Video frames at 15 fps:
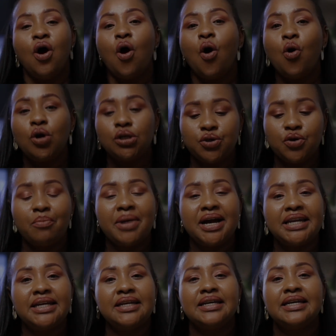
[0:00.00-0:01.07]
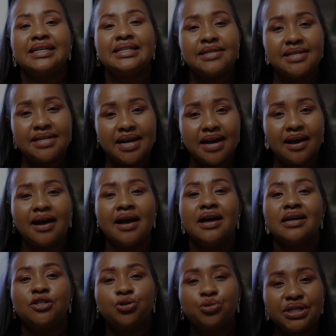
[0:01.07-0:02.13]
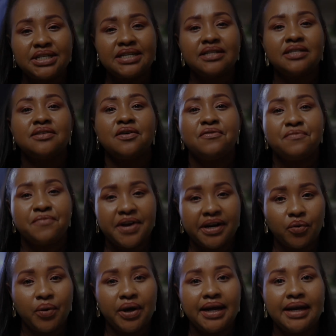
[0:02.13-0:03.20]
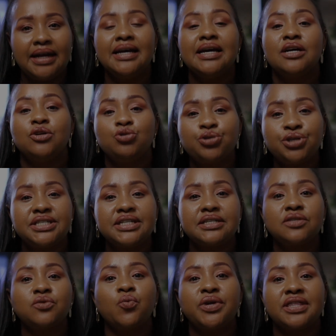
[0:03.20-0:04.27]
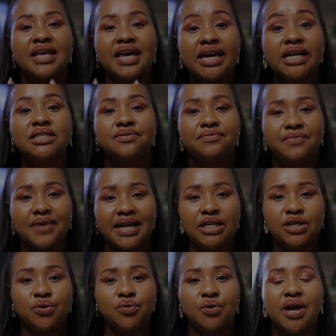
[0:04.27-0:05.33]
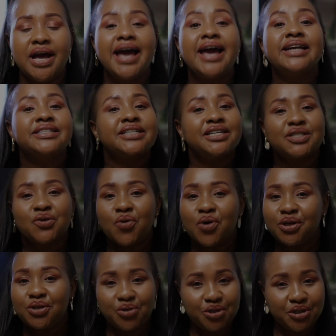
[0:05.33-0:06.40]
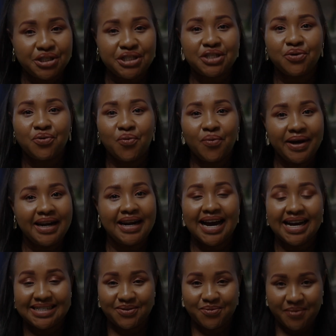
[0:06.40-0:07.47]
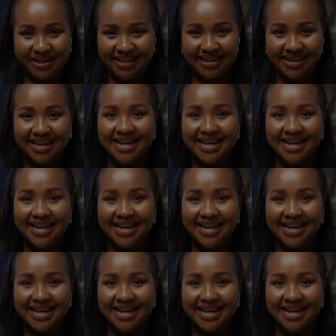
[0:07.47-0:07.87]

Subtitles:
Hold your money dear, treat it very well, treat it with its value, and it's going to treat you well as well.